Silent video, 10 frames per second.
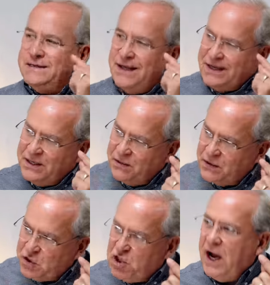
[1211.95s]
not until the
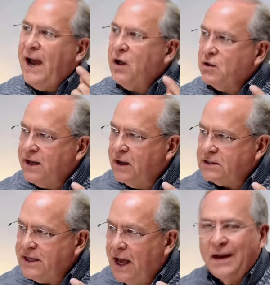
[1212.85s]
child
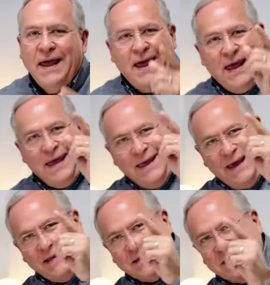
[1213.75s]
yells out,
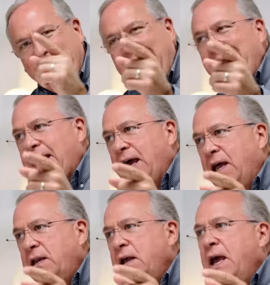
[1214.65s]
He's
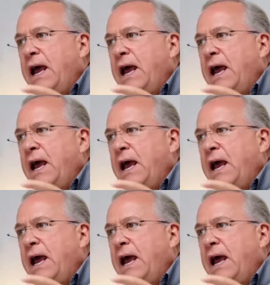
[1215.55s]
naked.